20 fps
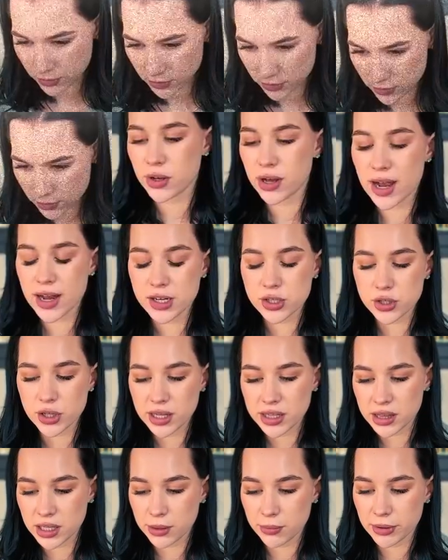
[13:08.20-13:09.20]
So actually,
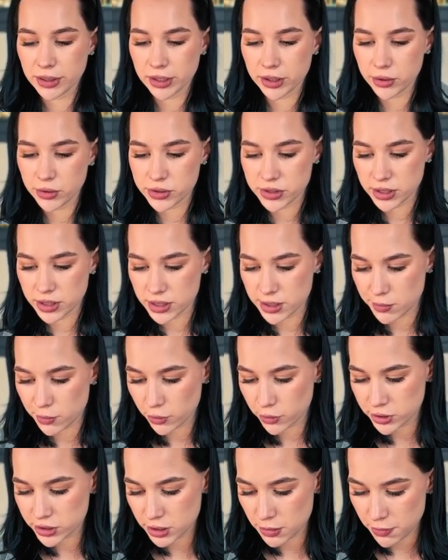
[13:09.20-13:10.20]
I think we can use the same
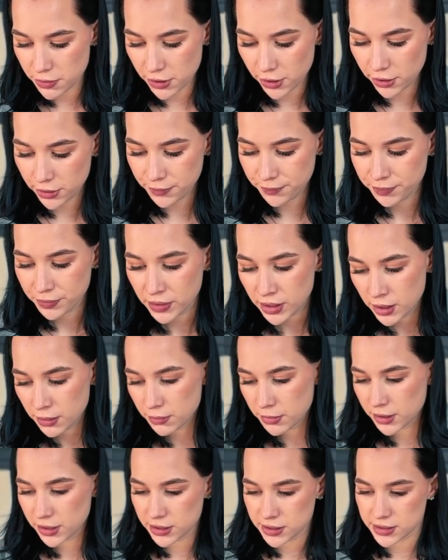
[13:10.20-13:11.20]
currency pair
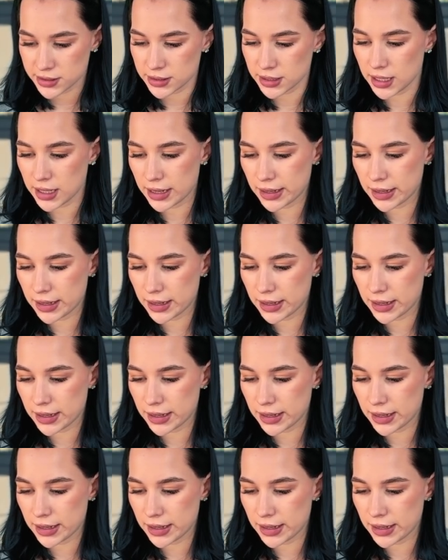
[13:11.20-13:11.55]
because